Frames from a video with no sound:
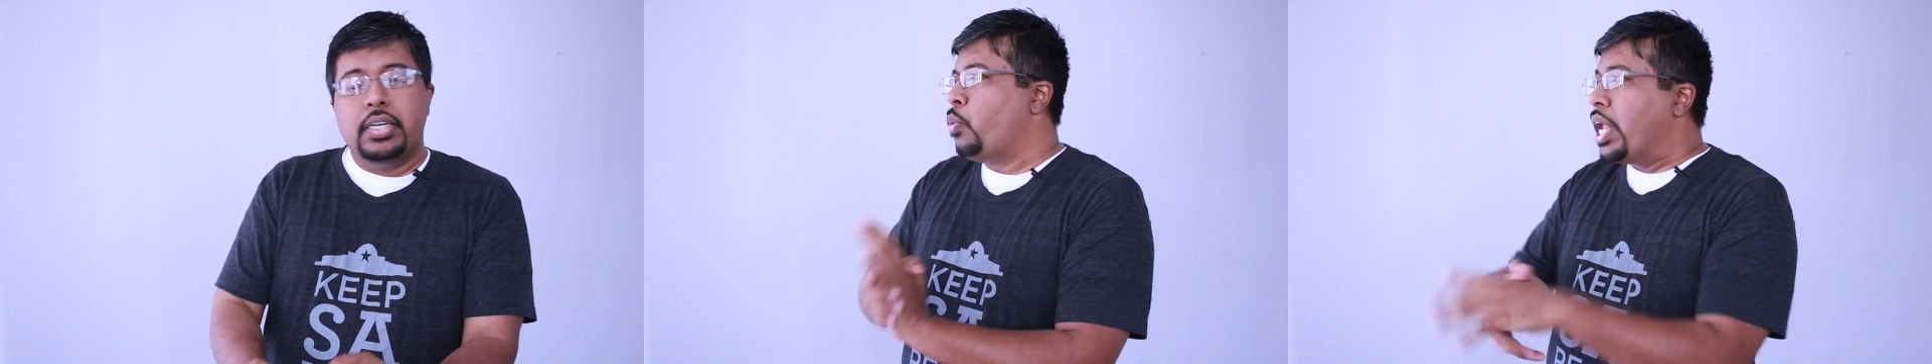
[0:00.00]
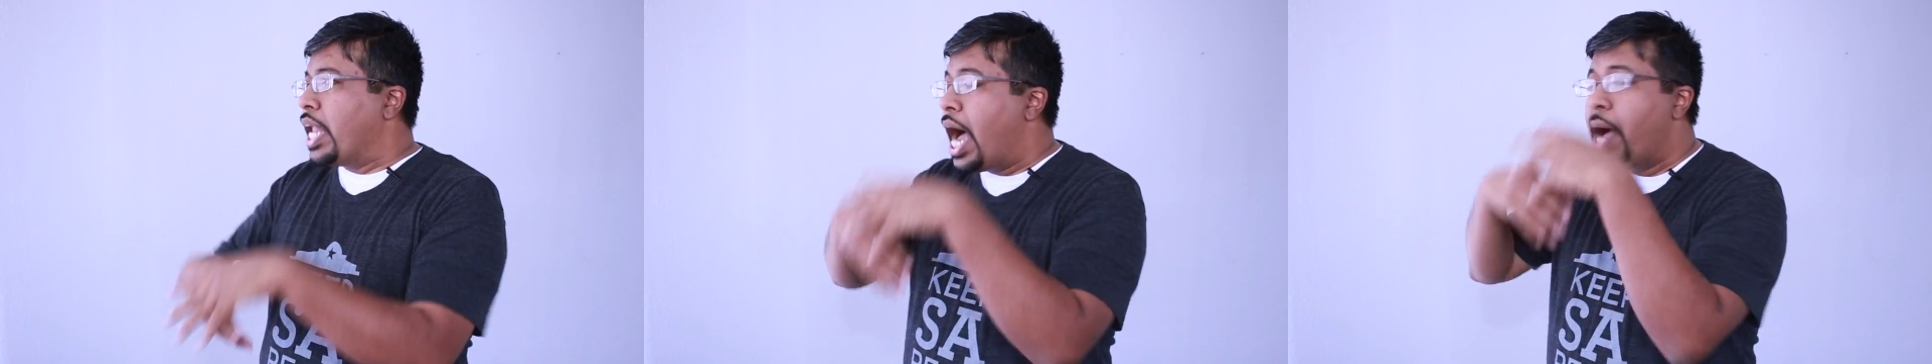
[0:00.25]

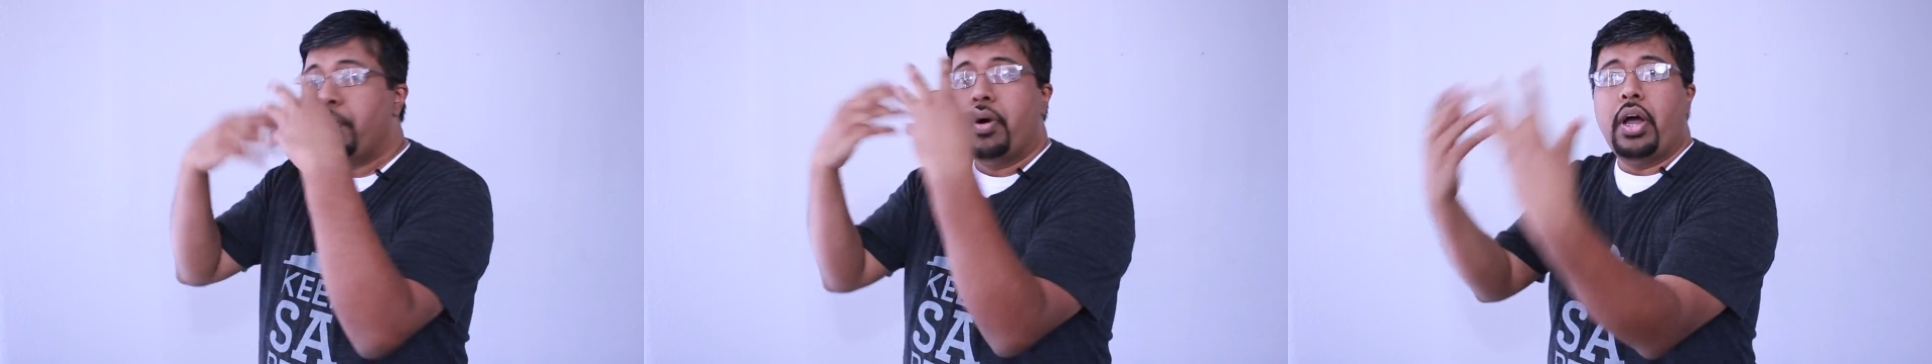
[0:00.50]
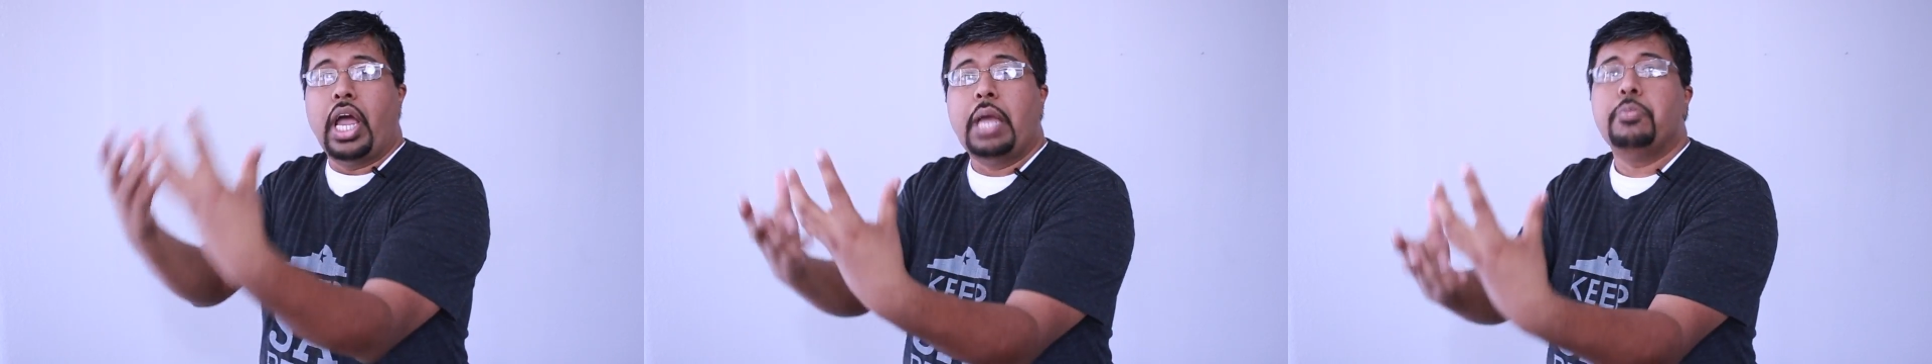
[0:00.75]
while I'm
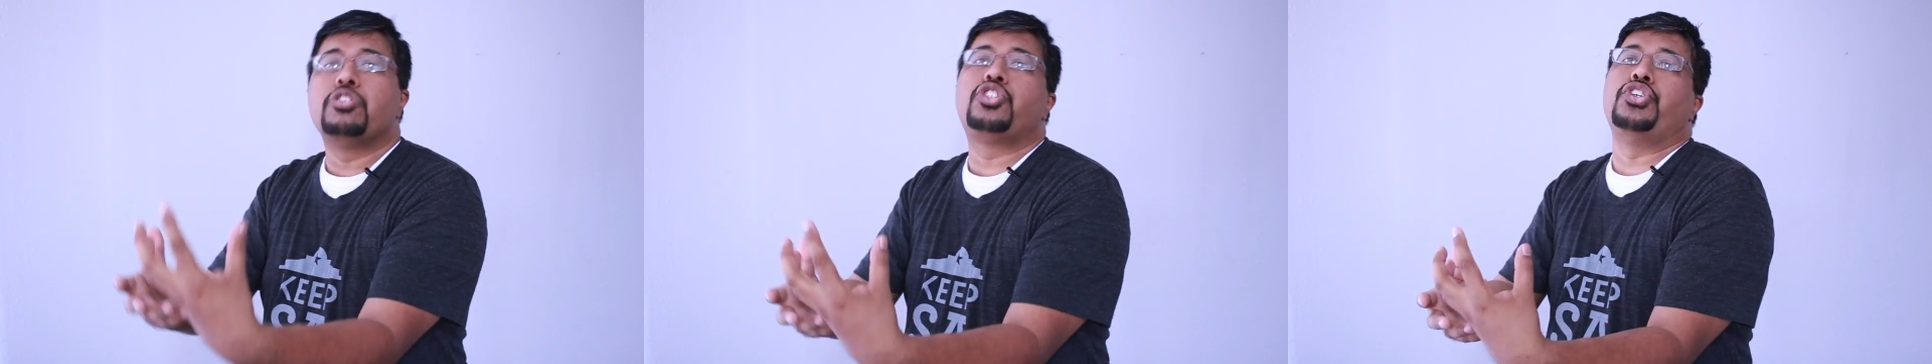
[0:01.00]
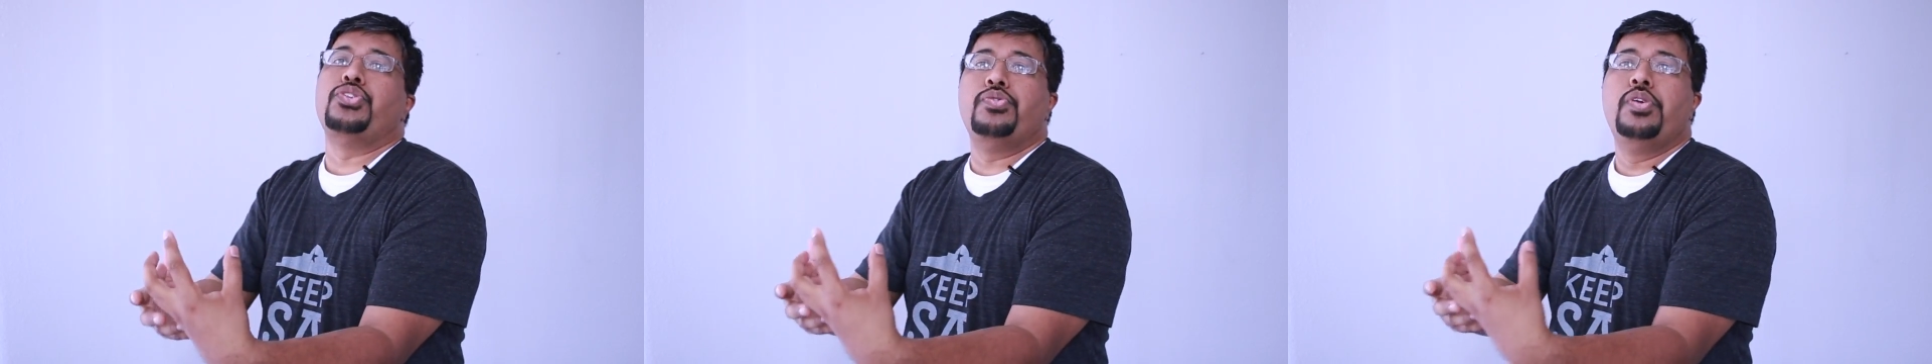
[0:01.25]
able
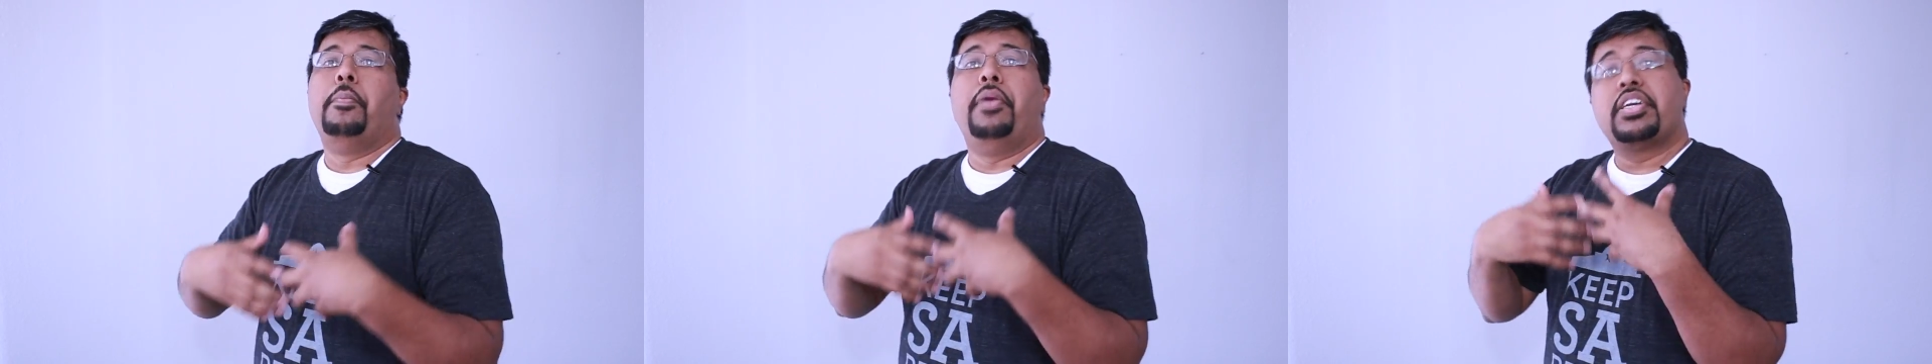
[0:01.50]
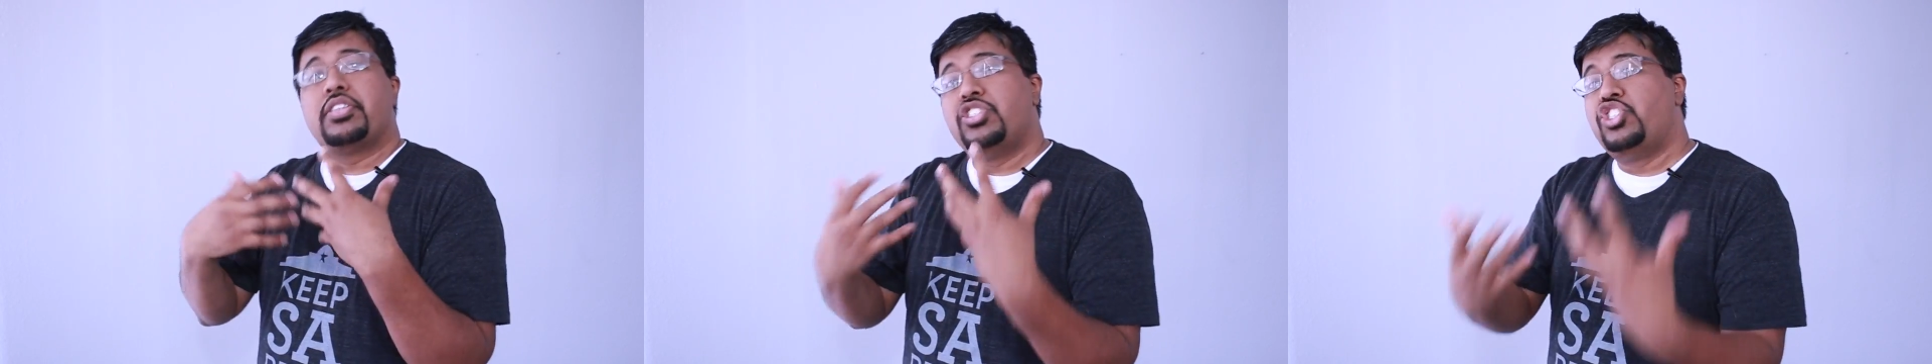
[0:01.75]
to
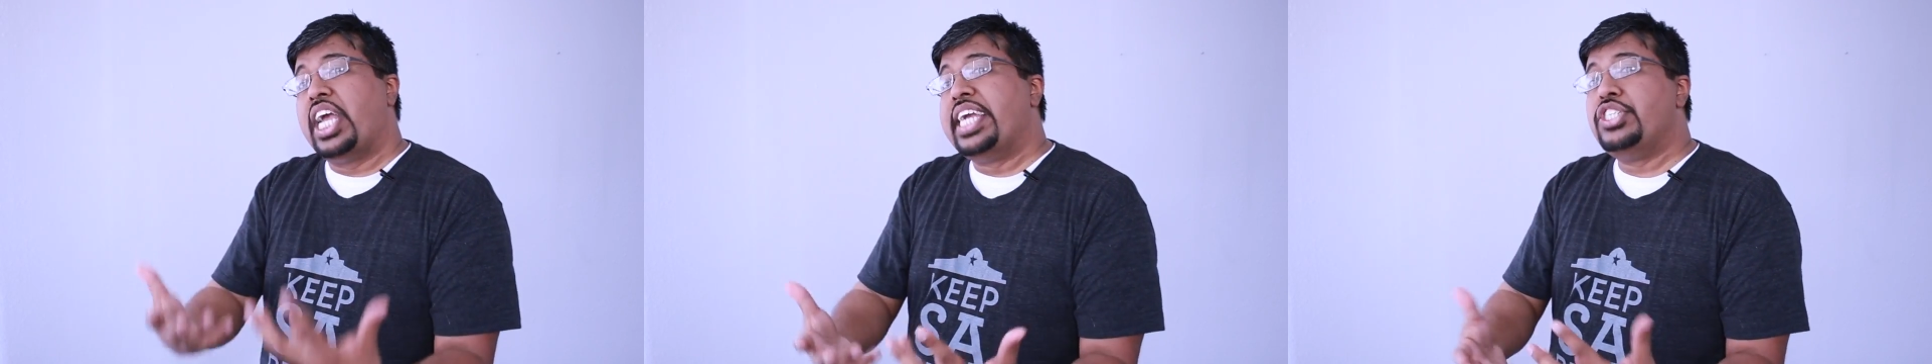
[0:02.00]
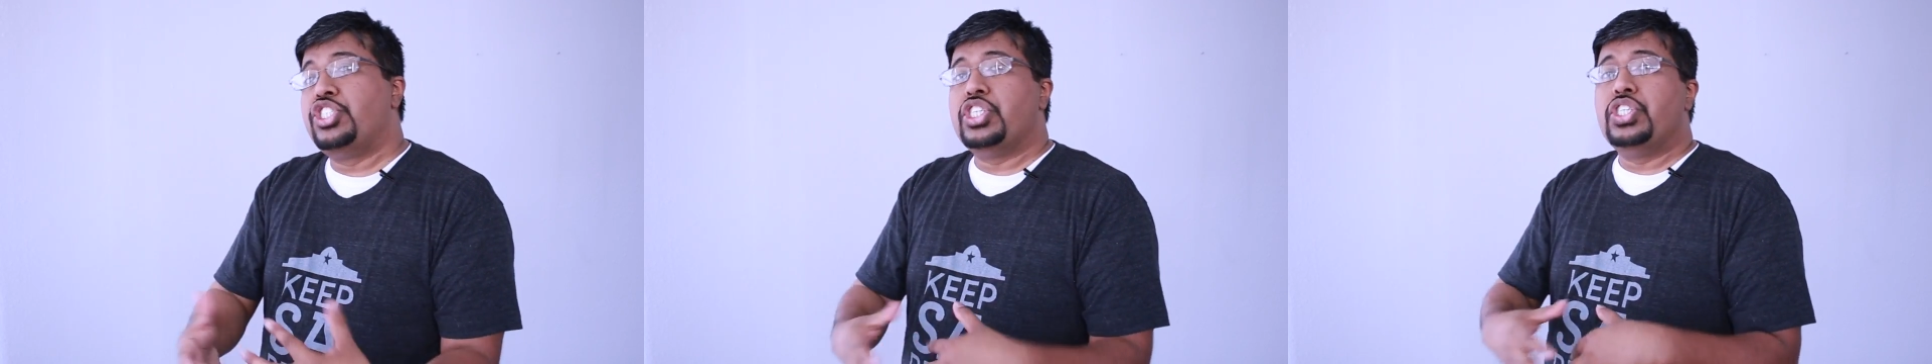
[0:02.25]
make the
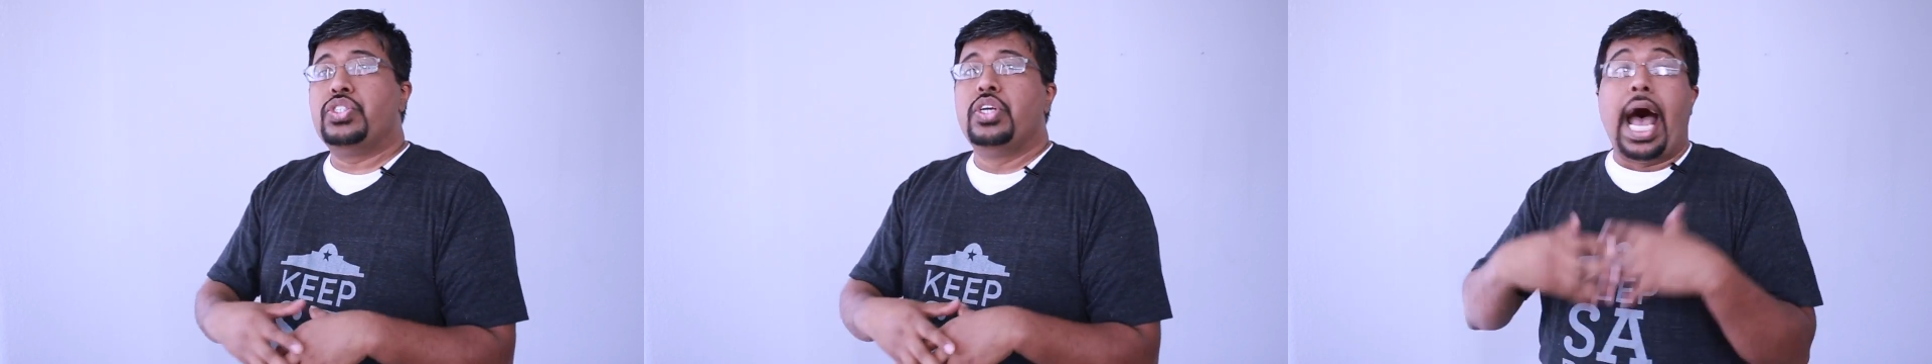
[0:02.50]
changes,